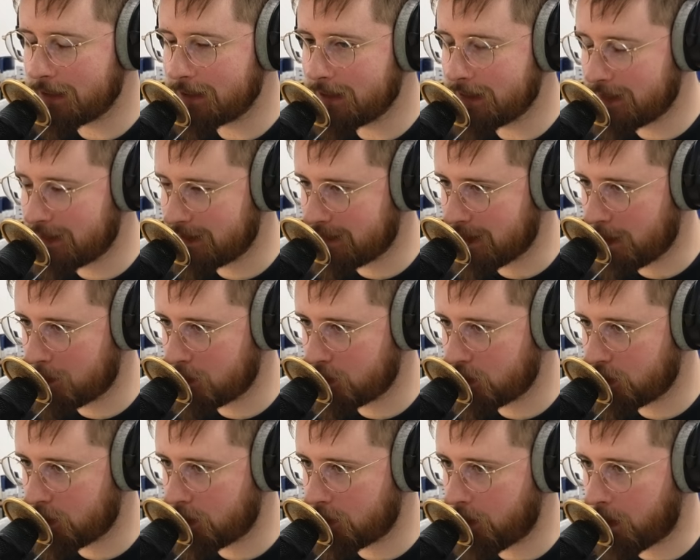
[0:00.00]
to this
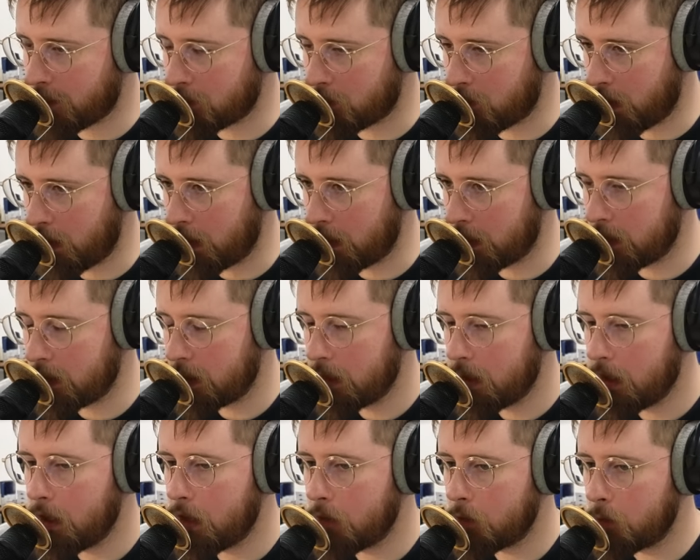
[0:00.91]
episode of Upgrade.
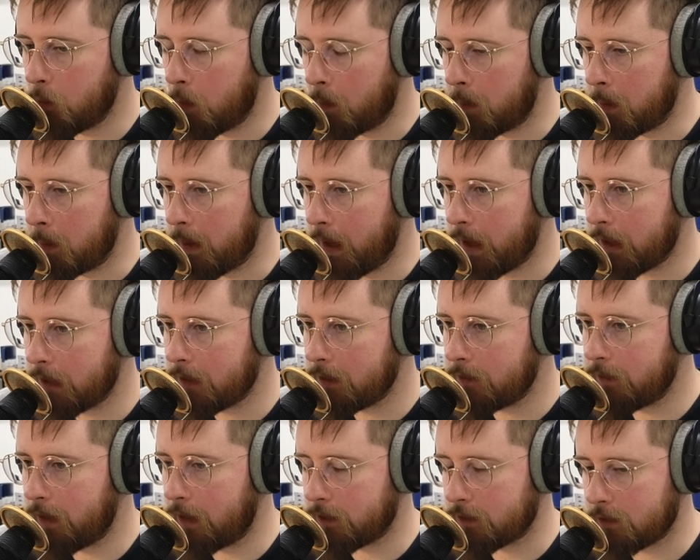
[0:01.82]
We'll be
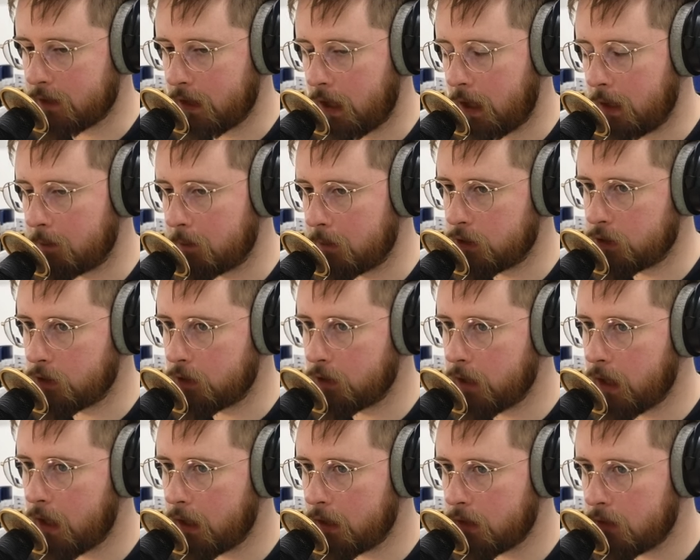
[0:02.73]
back next time.
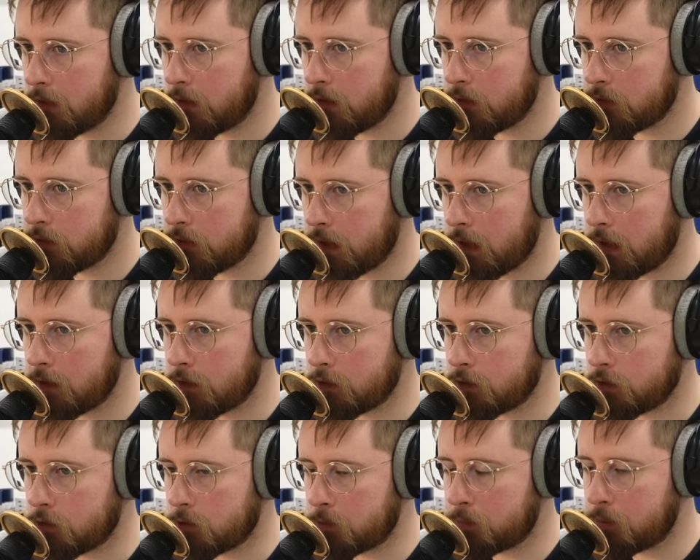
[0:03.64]
Till then, say a
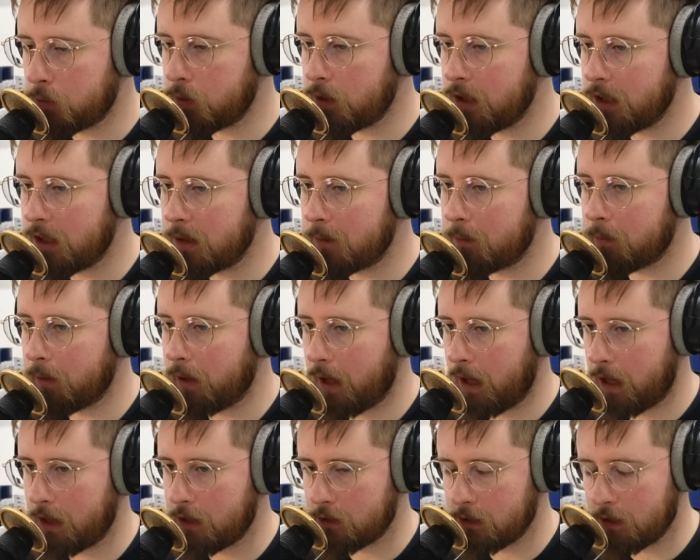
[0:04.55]
spooky
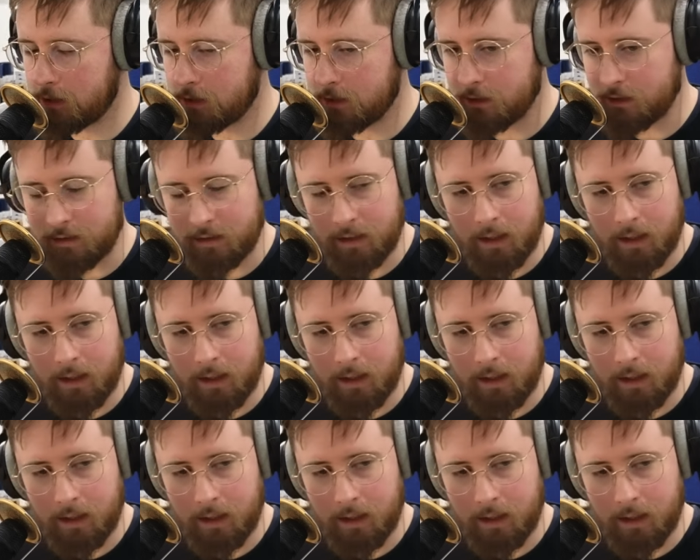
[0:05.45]
goodbye, Jason.